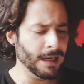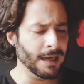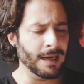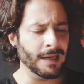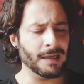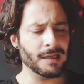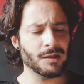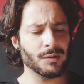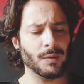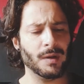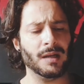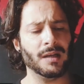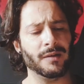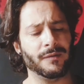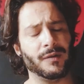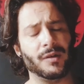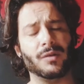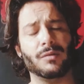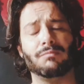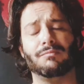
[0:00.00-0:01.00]
And as well,
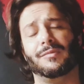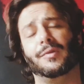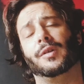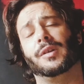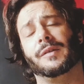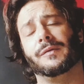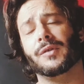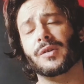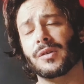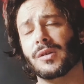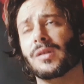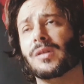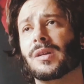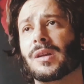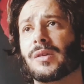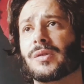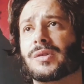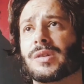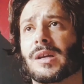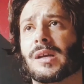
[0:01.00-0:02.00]
if you or if you're not
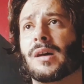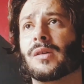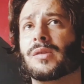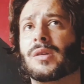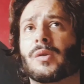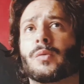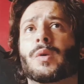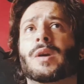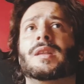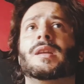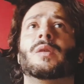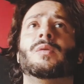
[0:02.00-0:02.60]
gonna use a counterweight,